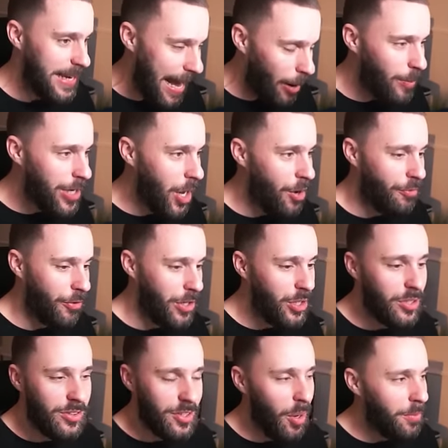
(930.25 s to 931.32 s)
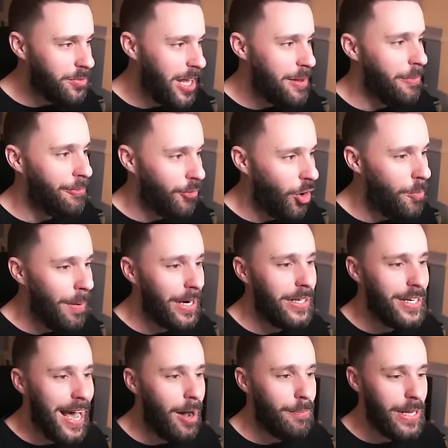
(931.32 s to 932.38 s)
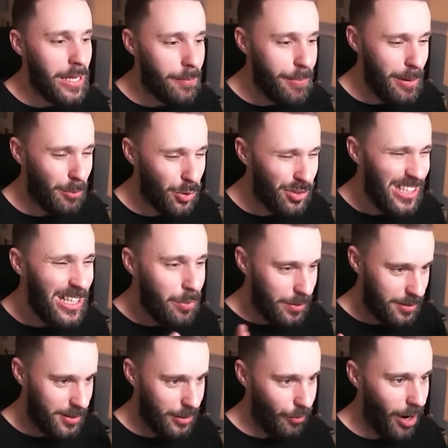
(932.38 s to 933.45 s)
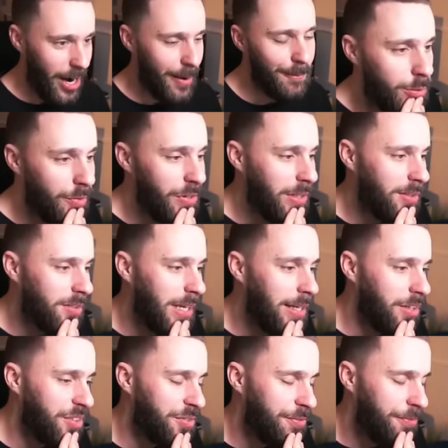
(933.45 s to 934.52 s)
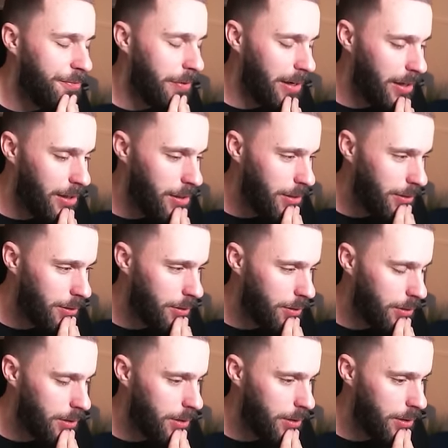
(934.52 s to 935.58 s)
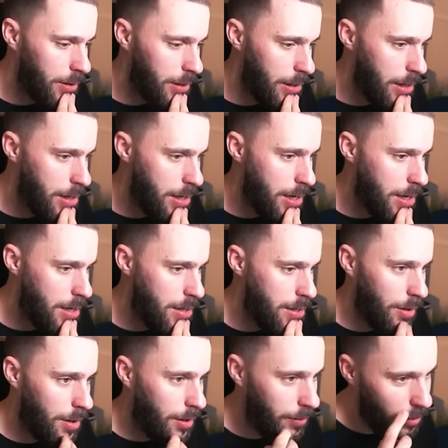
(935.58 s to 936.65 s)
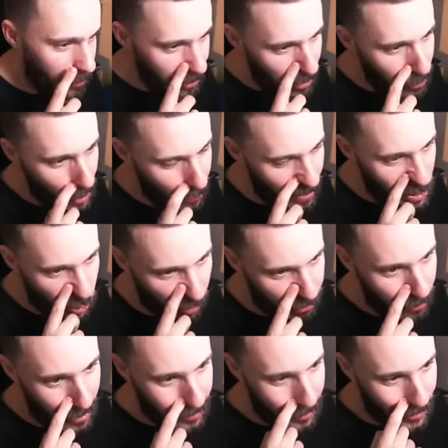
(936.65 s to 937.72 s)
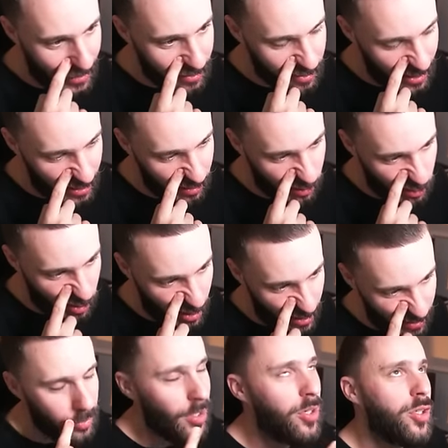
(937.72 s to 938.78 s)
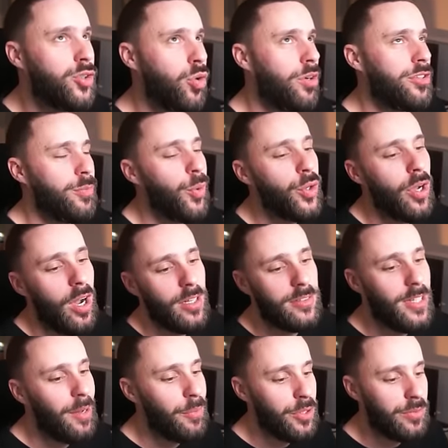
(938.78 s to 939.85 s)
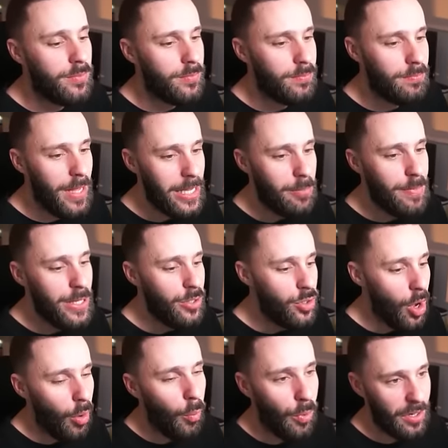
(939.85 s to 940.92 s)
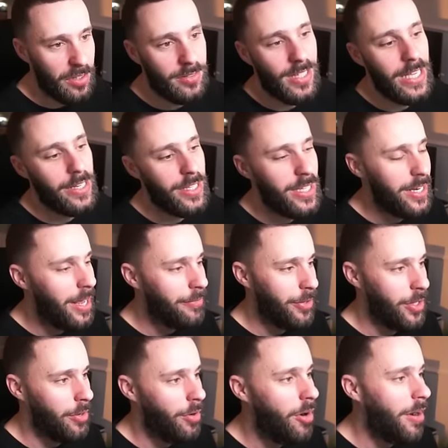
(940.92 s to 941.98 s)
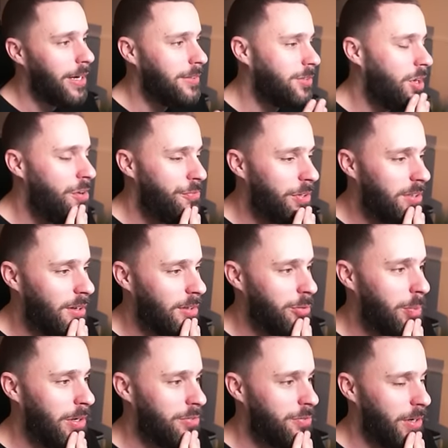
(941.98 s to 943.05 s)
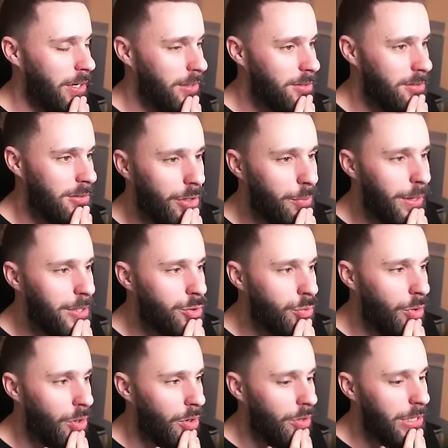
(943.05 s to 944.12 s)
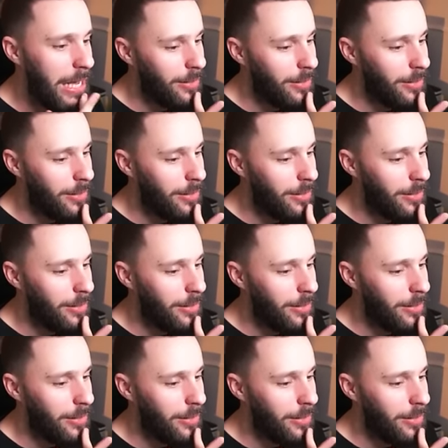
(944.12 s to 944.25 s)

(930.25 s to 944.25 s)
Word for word: Now we go for it. You can see what I'm saying before about it now being a bit more sequency, right? So I think I Sada's first. Uh, uh, no, I think I runaway away draw first and then Sada's, right? Because I could draw into more cards that would make me not want to Seder. You never know. All right, let's go for the dance pass first. Runaway draw.